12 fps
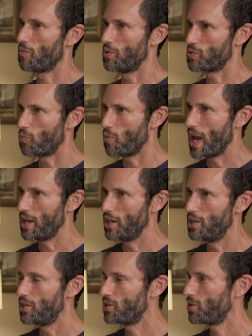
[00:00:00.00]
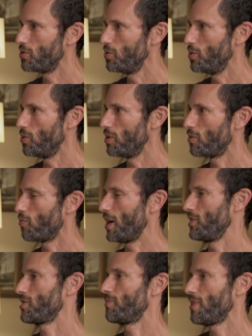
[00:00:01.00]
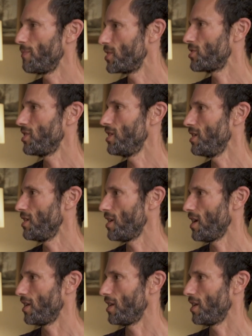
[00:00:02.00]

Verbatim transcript: was wedded to white supremacy